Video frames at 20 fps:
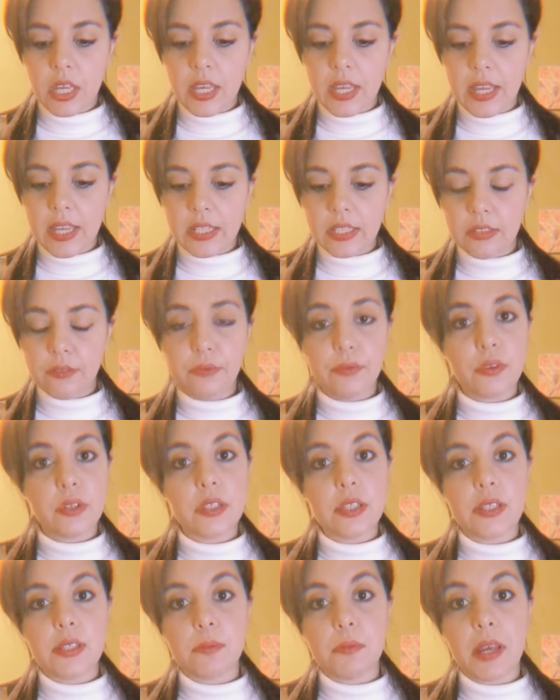And
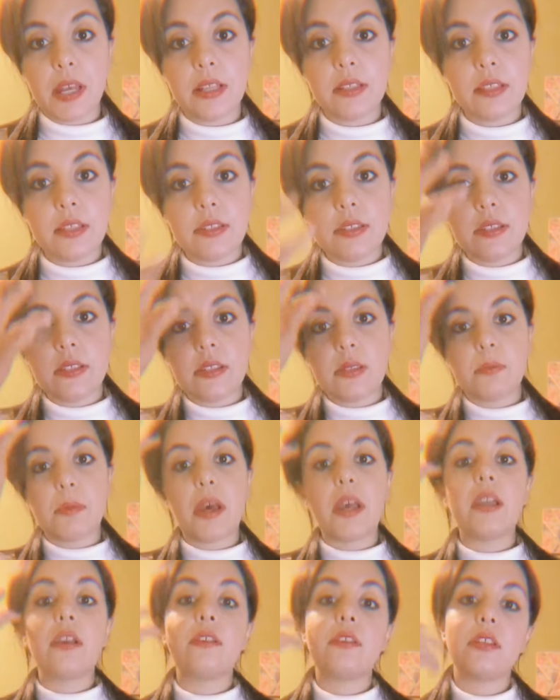for this month, it's
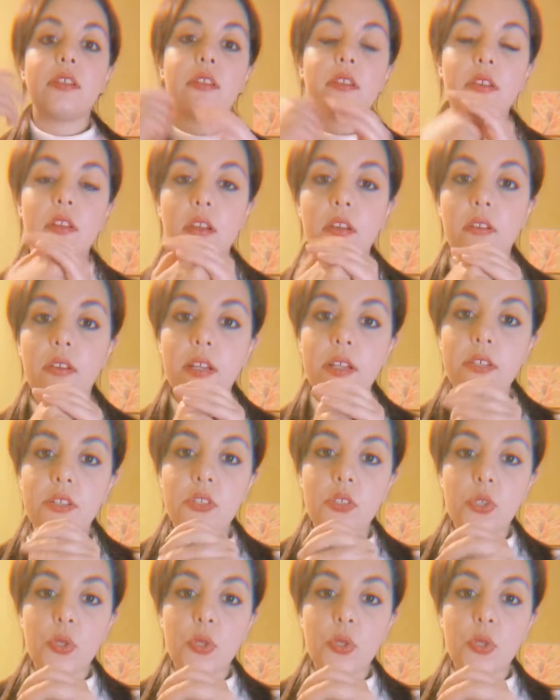inspired in the current